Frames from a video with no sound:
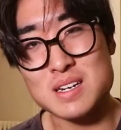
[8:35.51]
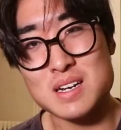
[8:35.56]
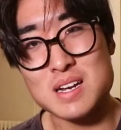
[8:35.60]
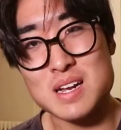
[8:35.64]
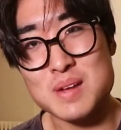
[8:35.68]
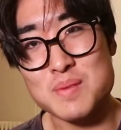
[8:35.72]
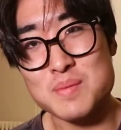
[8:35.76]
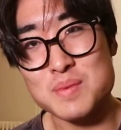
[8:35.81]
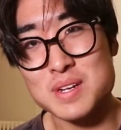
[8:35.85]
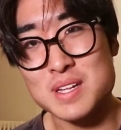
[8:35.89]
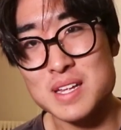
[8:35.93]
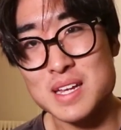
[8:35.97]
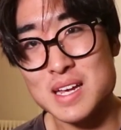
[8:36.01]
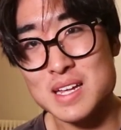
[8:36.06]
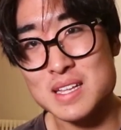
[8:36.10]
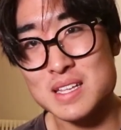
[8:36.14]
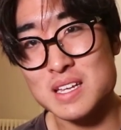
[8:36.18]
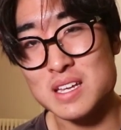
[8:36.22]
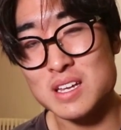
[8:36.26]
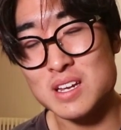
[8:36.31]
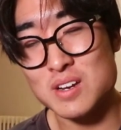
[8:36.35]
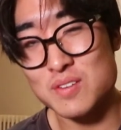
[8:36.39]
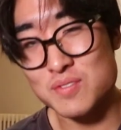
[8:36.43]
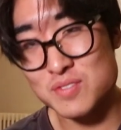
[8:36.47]
I'm gonna end
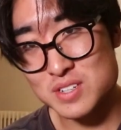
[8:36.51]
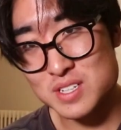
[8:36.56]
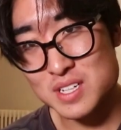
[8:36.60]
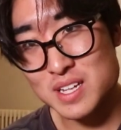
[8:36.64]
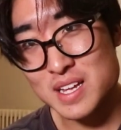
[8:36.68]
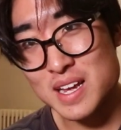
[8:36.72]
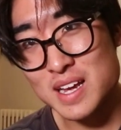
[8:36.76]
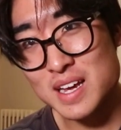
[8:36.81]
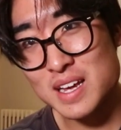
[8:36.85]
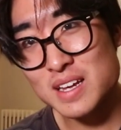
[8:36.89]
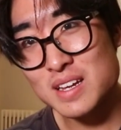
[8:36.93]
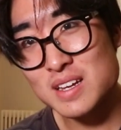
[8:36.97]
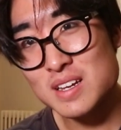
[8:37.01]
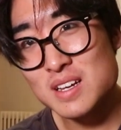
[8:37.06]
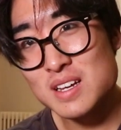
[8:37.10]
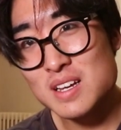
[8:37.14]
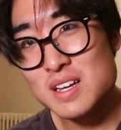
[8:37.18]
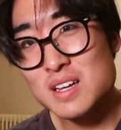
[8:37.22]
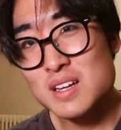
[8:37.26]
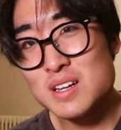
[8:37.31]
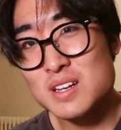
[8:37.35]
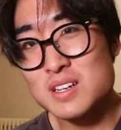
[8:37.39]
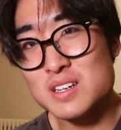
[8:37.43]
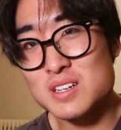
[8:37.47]
it here for today
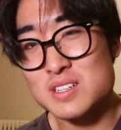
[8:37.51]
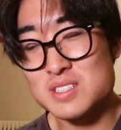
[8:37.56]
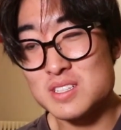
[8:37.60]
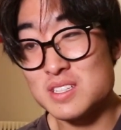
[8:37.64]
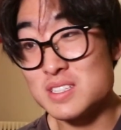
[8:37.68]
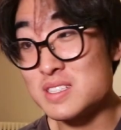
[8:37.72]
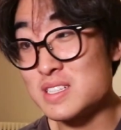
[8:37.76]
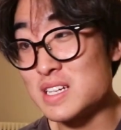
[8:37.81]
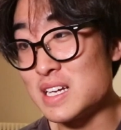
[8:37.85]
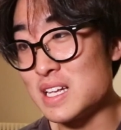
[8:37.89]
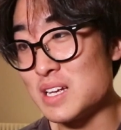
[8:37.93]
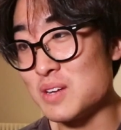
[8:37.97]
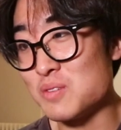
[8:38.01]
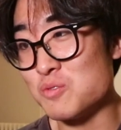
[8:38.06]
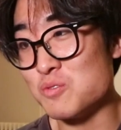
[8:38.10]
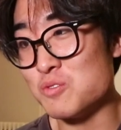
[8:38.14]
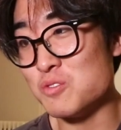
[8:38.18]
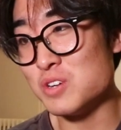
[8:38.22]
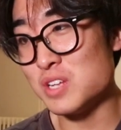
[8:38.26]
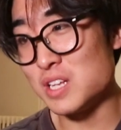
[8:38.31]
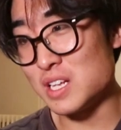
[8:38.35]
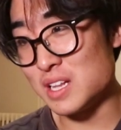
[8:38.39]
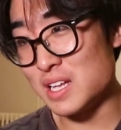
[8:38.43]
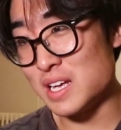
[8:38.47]
because it's getting
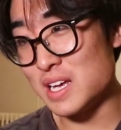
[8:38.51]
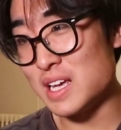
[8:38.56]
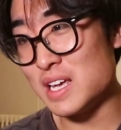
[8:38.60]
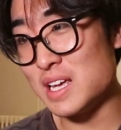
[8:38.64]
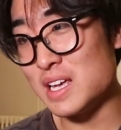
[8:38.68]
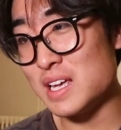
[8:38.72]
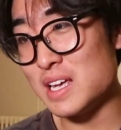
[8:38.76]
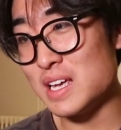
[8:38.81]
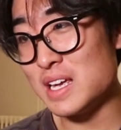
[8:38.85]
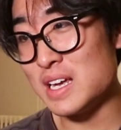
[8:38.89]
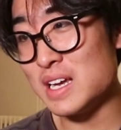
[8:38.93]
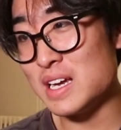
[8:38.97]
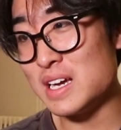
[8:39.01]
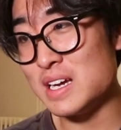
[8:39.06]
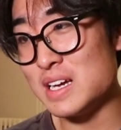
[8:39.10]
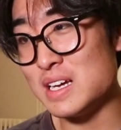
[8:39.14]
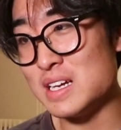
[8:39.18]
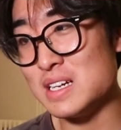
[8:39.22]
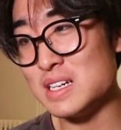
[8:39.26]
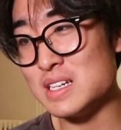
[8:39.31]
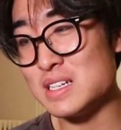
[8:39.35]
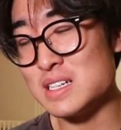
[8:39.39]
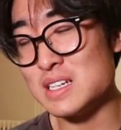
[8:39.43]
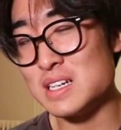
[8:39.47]
really late
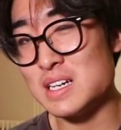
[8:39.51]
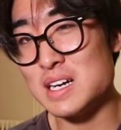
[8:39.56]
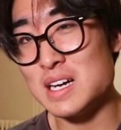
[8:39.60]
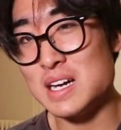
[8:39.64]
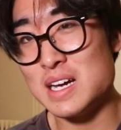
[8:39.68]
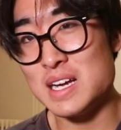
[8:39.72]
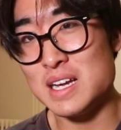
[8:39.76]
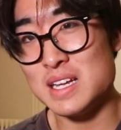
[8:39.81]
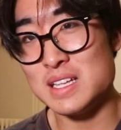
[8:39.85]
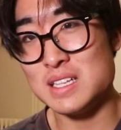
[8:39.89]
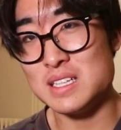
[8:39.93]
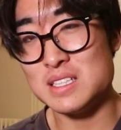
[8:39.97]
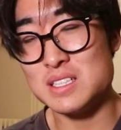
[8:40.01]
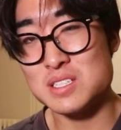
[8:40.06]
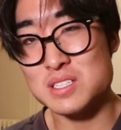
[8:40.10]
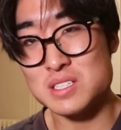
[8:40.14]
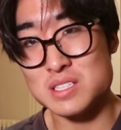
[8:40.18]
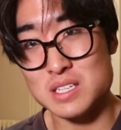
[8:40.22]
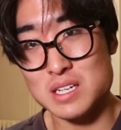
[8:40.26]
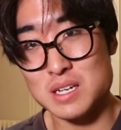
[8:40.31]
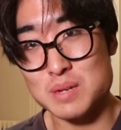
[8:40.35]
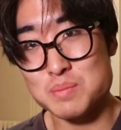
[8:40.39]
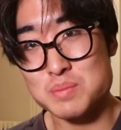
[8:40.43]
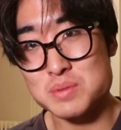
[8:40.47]
and I need to
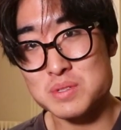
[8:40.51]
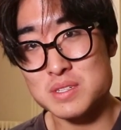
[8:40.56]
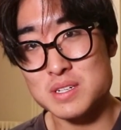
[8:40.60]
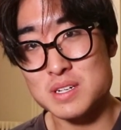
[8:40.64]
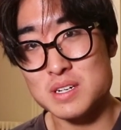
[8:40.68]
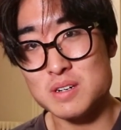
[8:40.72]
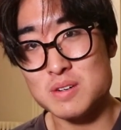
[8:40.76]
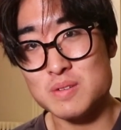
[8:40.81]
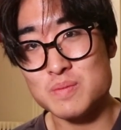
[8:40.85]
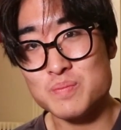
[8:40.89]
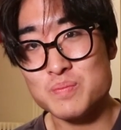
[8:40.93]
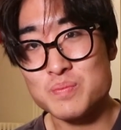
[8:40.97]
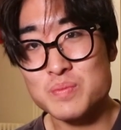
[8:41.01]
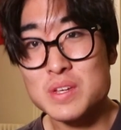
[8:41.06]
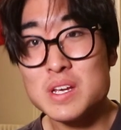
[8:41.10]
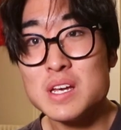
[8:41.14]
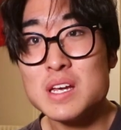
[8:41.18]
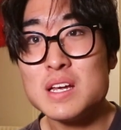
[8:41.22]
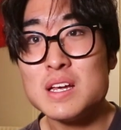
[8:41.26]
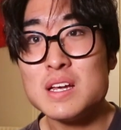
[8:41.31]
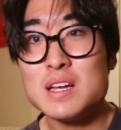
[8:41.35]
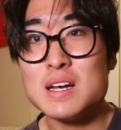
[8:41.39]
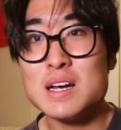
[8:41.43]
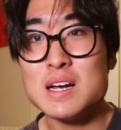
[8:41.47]
sleep. So
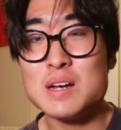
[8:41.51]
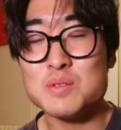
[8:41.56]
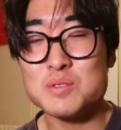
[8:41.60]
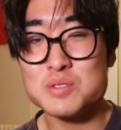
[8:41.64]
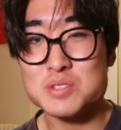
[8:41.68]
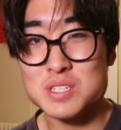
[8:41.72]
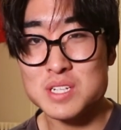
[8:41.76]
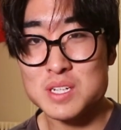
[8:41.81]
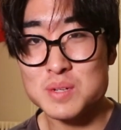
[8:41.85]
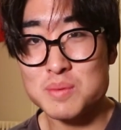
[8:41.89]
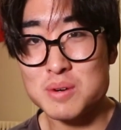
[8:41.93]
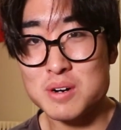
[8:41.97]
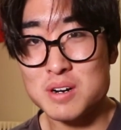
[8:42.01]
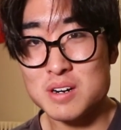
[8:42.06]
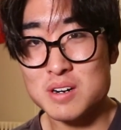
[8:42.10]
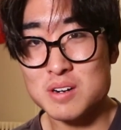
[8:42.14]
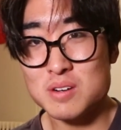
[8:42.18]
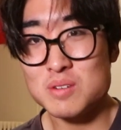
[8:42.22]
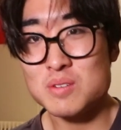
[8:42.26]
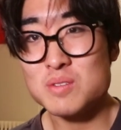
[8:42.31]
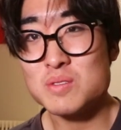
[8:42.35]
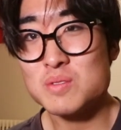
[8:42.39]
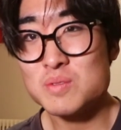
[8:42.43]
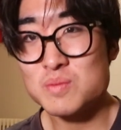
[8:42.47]
I will see you tomorrow.
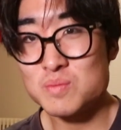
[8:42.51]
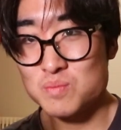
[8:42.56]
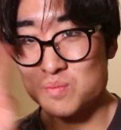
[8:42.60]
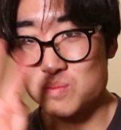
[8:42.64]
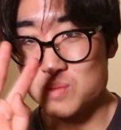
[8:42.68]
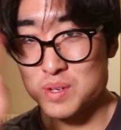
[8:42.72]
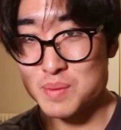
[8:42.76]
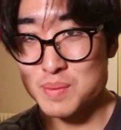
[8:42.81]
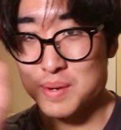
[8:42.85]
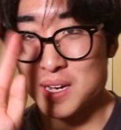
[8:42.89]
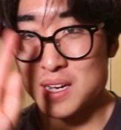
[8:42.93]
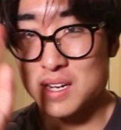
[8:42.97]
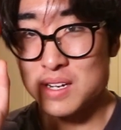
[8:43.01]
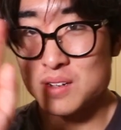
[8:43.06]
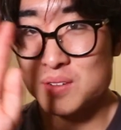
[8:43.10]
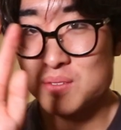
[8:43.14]
Goodbye.